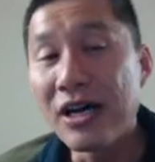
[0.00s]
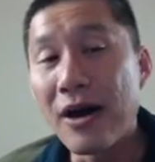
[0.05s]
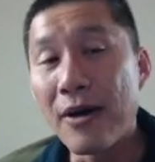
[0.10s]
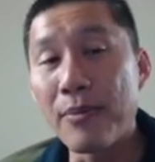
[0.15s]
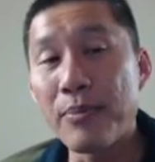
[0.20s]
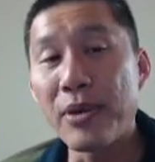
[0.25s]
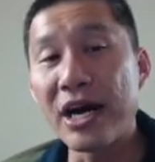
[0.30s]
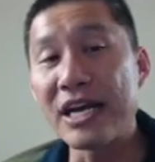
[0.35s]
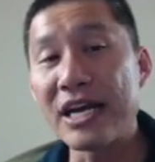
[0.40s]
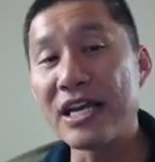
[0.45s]

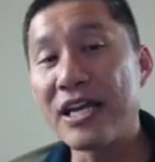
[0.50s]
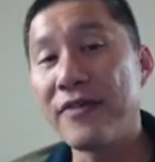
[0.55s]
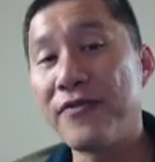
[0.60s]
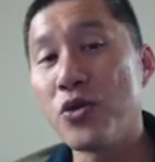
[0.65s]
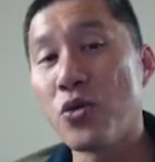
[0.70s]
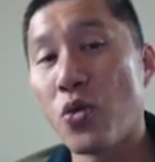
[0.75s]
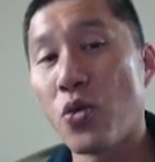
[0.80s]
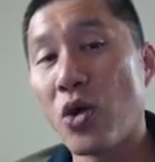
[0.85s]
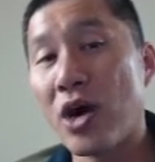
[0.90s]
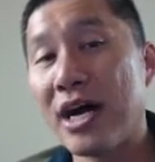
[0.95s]
But if
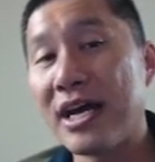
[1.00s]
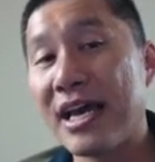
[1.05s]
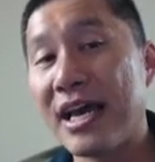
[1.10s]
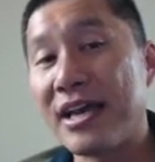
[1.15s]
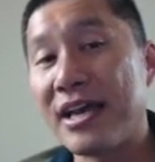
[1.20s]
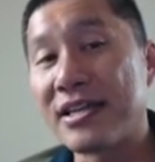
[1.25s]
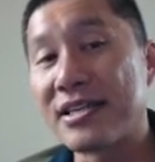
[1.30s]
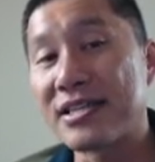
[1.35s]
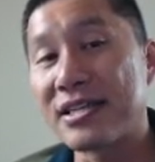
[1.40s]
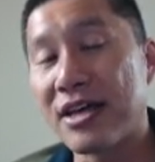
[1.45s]
you want
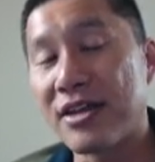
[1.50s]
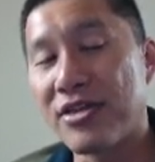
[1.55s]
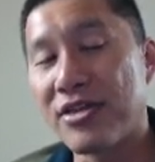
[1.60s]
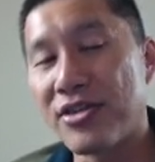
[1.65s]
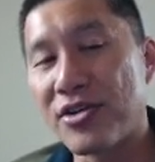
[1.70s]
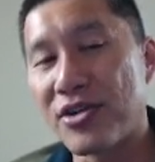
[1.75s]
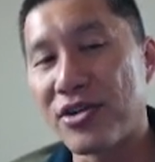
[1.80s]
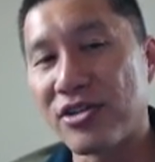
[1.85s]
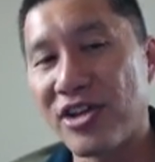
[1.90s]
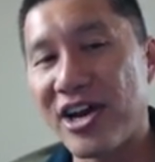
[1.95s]
a
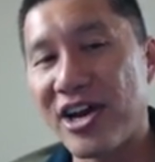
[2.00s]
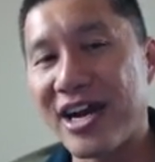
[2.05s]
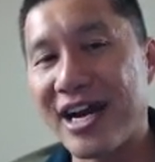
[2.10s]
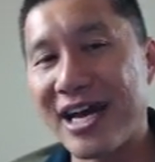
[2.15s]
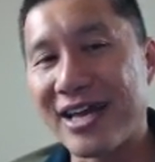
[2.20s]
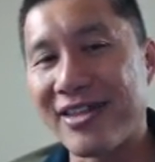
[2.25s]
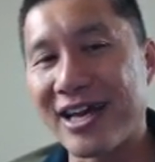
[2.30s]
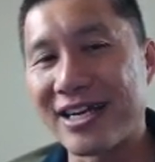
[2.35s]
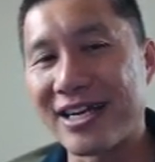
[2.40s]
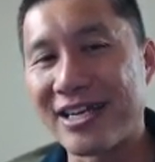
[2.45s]
third layer,
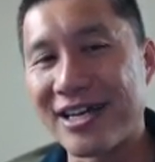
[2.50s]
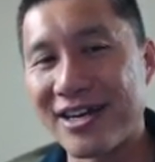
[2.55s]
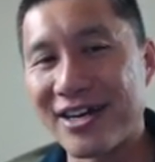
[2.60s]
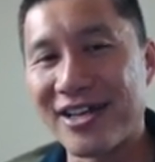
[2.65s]
and like none of